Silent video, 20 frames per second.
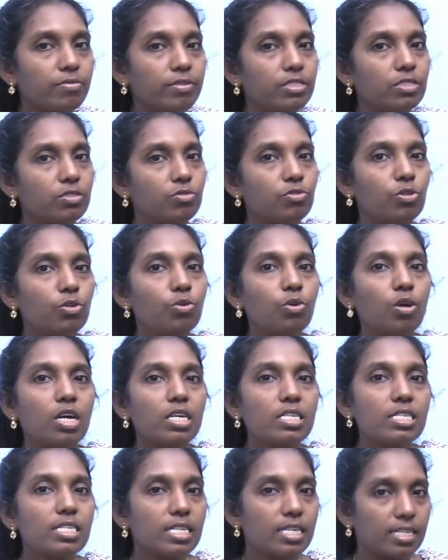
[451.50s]
which do
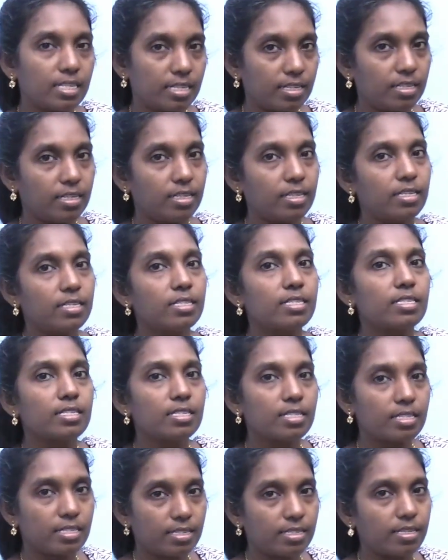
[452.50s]
not
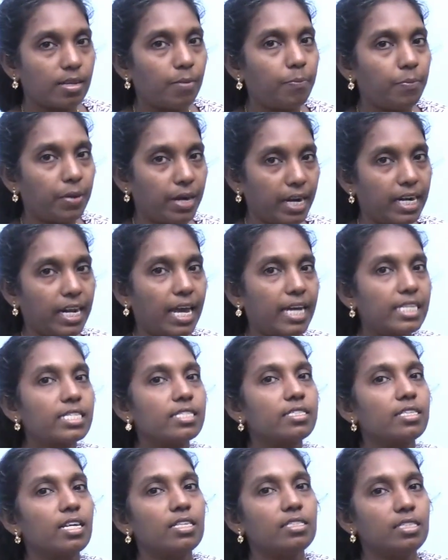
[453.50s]
separate,
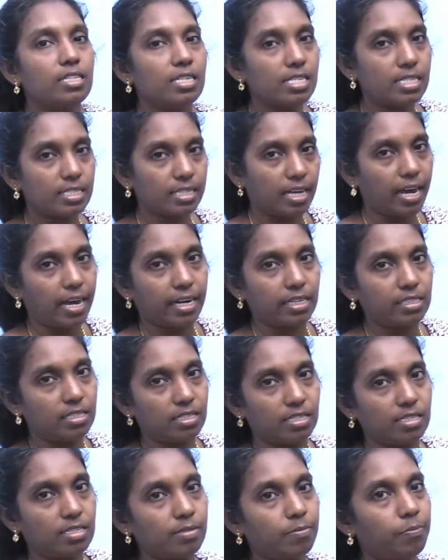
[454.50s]
exchange its
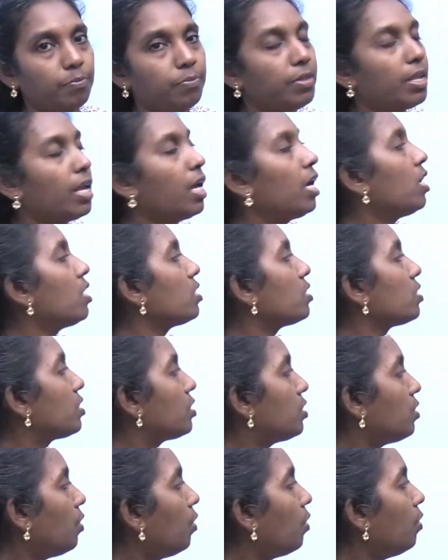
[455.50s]
characters.
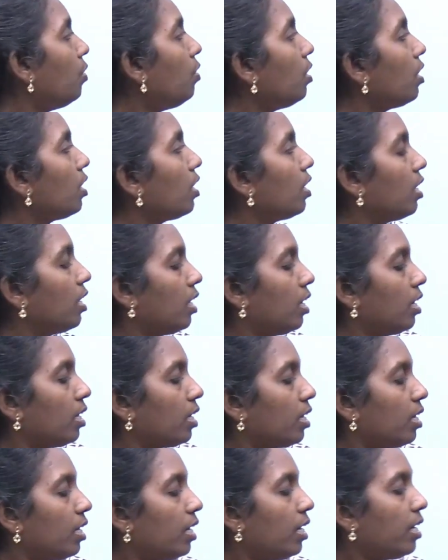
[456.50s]
So,
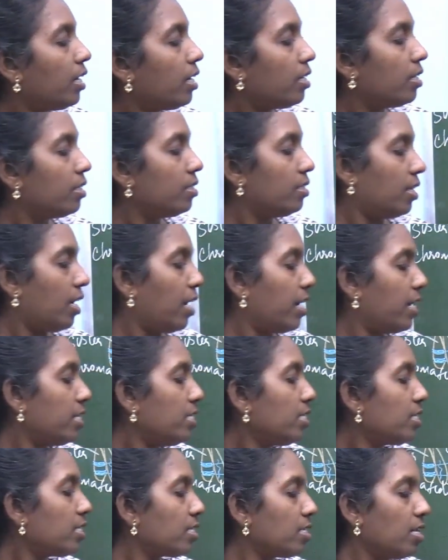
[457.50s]
here there
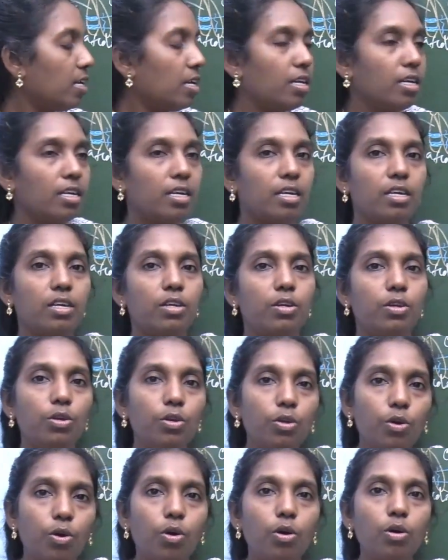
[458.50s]
is
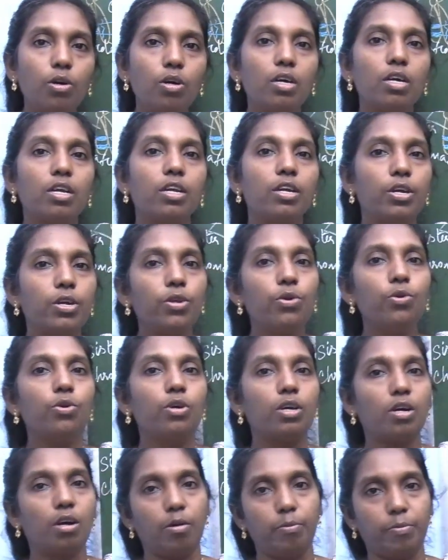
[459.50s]
no new
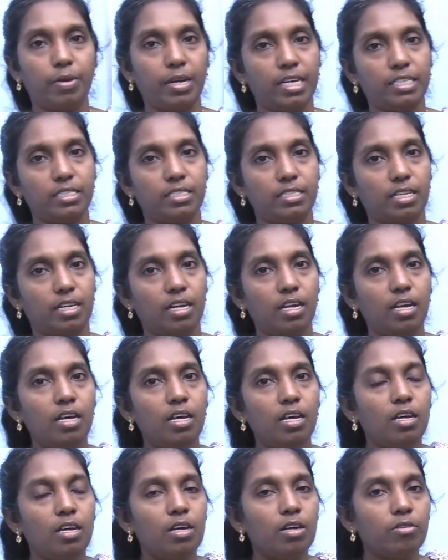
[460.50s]
combination
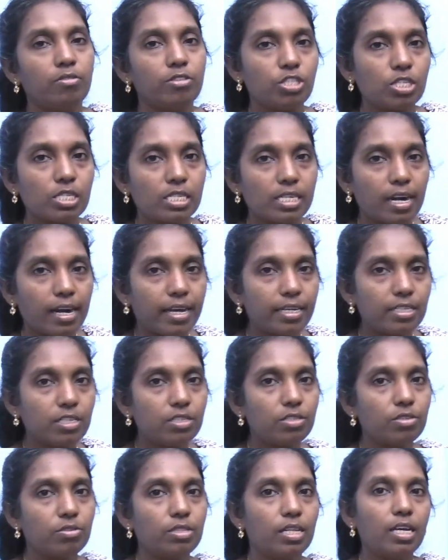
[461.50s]
which is
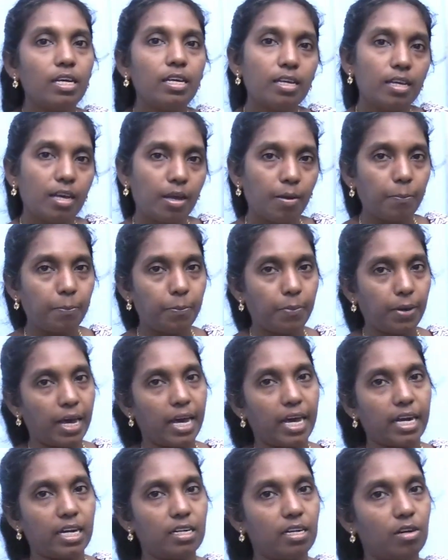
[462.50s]
related to the
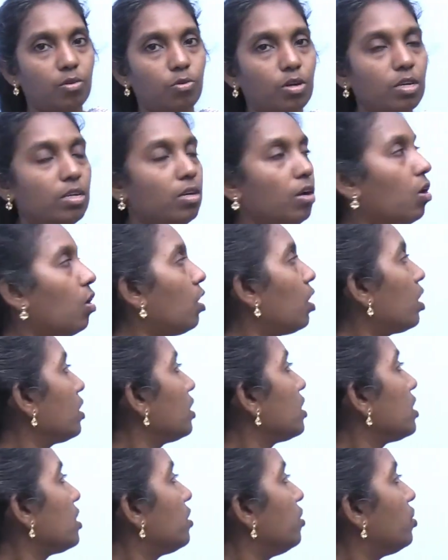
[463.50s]
parental one, or
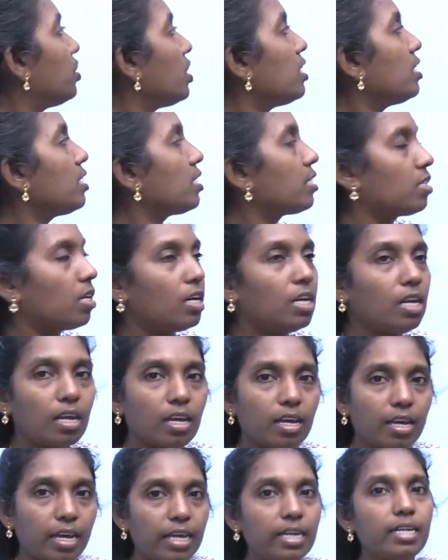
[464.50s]
these genes are
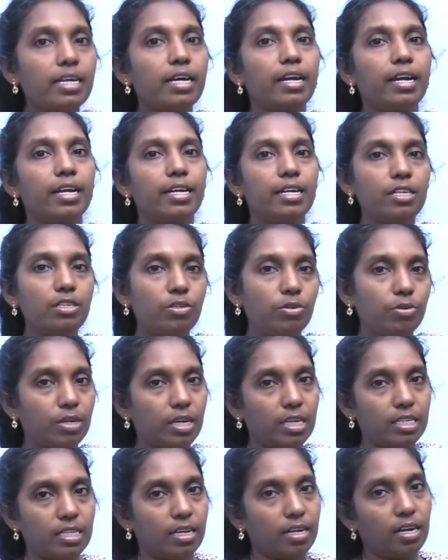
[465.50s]
inherited
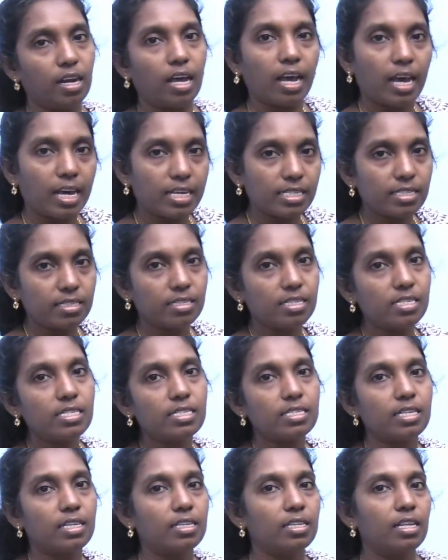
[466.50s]
together as it is
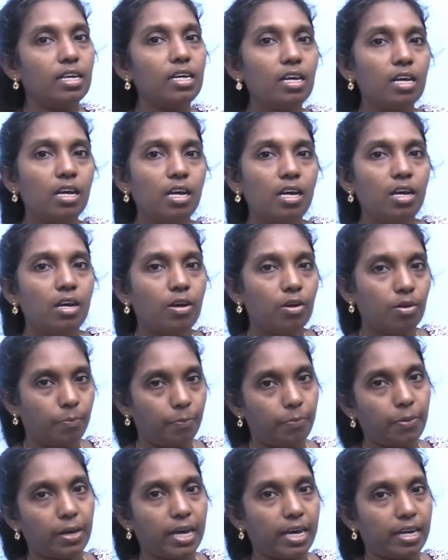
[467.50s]
in the
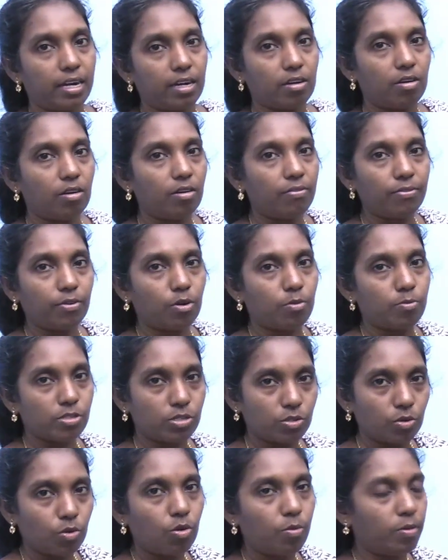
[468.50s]
pair of
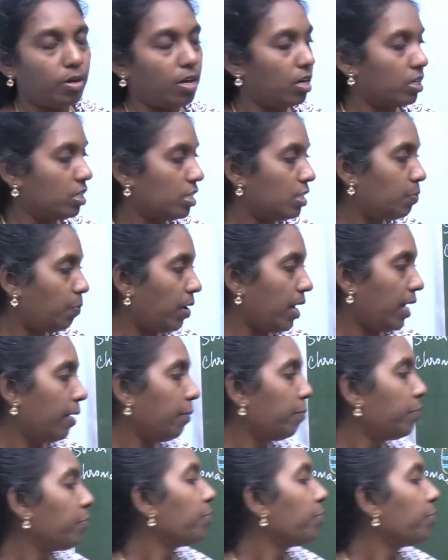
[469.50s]
chromosome, homologous pair.